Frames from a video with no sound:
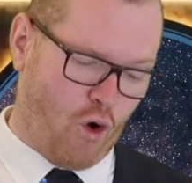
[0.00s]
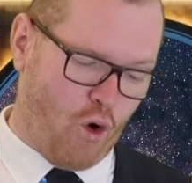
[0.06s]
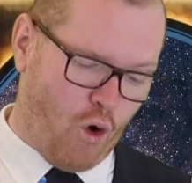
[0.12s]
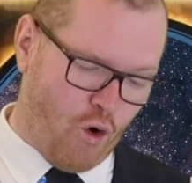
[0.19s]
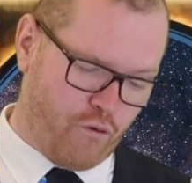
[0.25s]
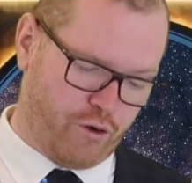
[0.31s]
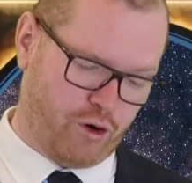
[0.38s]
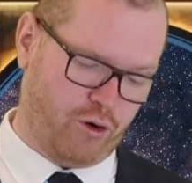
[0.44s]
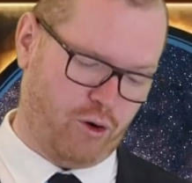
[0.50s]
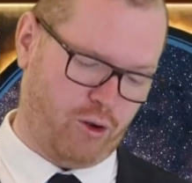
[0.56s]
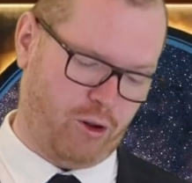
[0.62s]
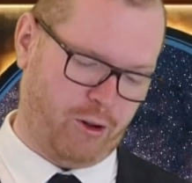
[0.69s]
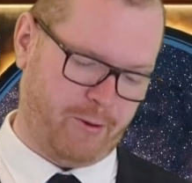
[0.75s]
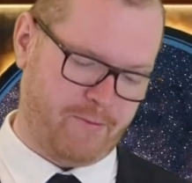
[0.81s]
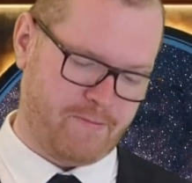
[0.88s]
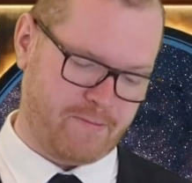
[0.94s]

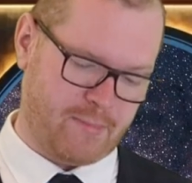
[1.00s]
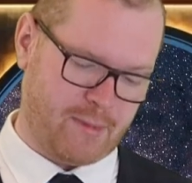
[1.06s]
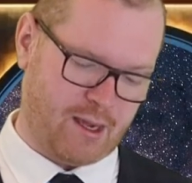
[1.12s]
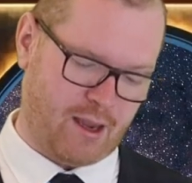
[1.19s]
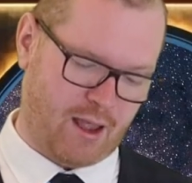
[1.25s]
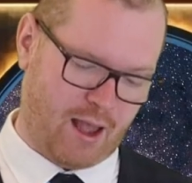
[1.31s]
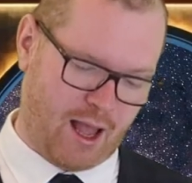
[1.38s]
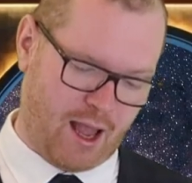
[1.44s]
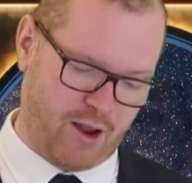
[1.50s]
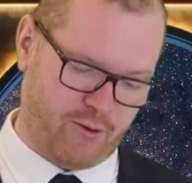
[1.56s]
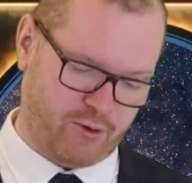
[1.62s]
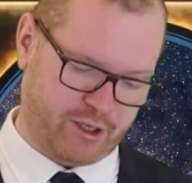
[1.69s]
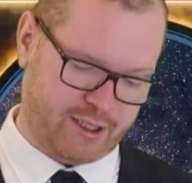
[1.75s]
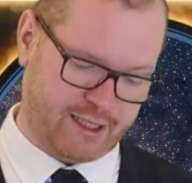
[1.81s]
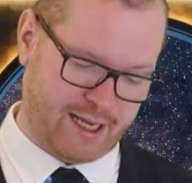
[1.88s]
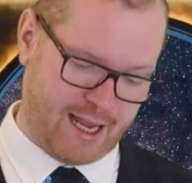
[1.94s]
overall, I
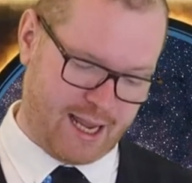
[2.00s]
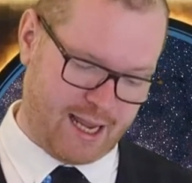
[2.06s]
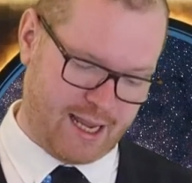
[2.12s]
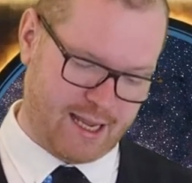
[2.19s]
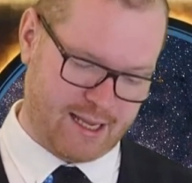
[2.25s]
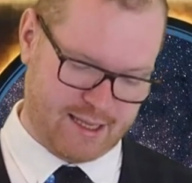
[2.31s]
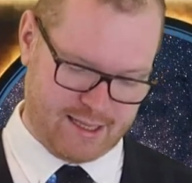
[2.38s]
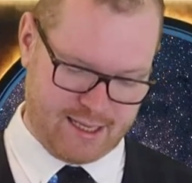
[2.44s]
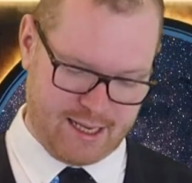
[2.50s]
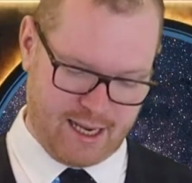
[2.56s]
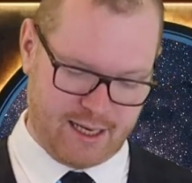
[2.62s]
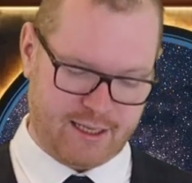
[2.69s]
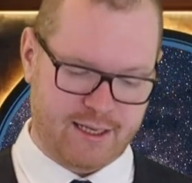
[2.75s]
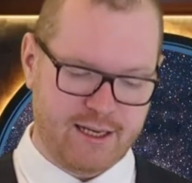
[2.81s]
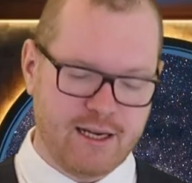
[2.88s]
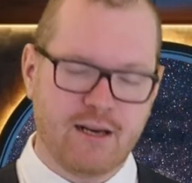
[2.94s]
would say the
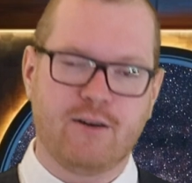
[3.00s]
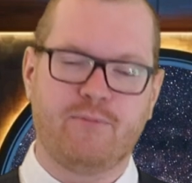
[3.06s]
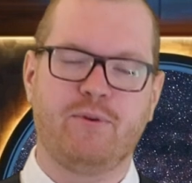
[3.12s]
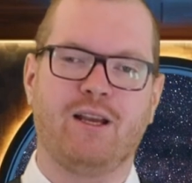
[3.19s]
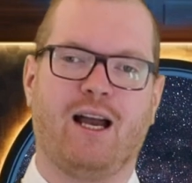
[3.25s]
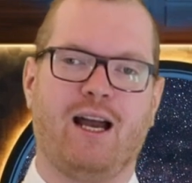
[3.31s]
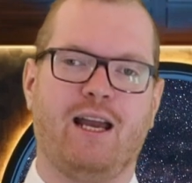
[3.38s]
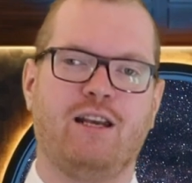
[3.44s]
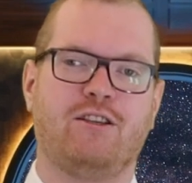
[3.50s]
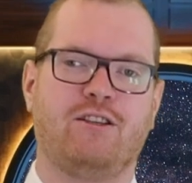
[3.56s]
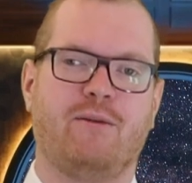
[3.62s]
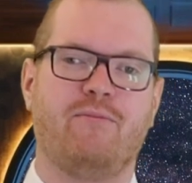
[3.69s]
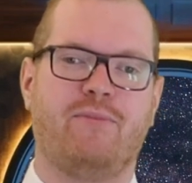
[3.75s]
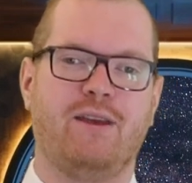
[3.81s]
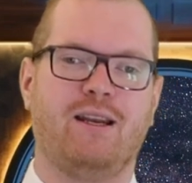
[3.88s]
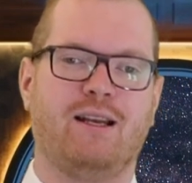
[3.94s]
idea behind
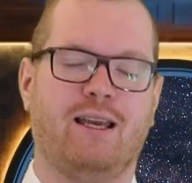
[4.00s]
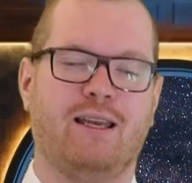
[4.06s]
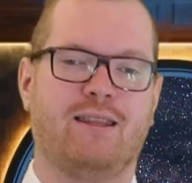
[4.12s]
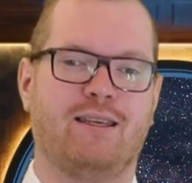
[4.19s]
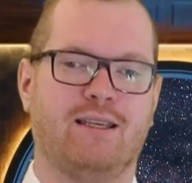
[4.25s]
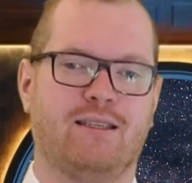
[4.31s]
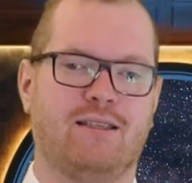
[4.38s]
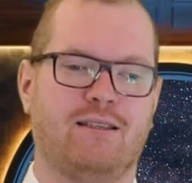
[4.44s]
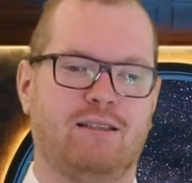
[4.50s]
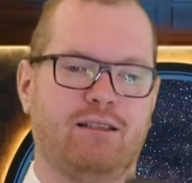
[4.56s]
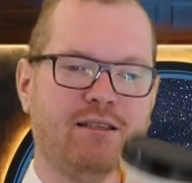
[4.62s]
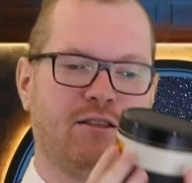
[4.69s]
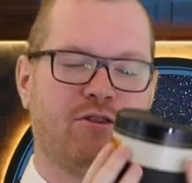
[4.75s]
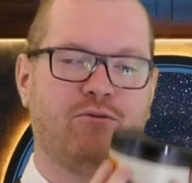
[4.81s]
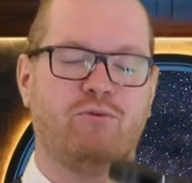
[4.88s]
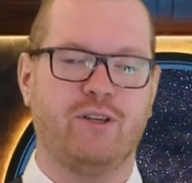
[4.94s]
something like this
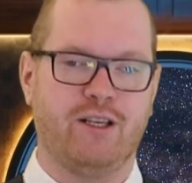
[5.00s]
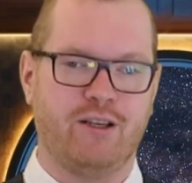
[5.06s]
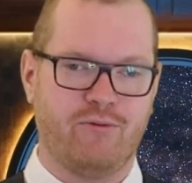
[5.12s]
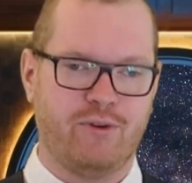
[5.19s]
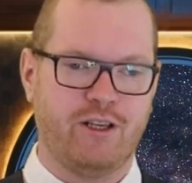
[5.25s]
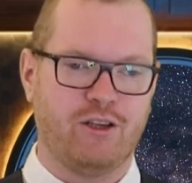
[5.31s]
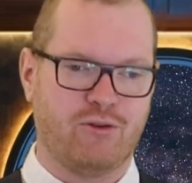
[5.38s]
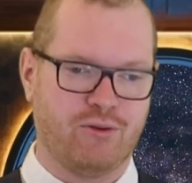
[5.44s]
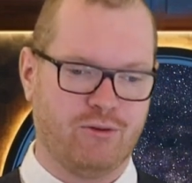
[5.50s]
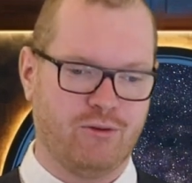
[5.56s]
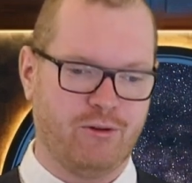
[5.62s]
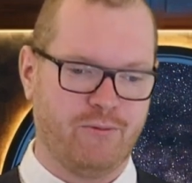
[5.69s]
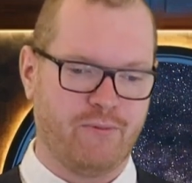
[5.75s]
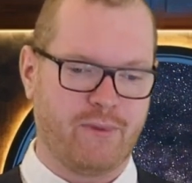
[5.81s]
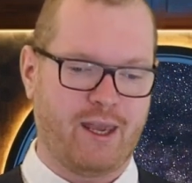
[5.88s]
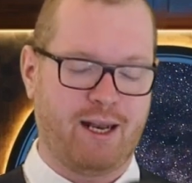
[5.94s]
is really, really cool.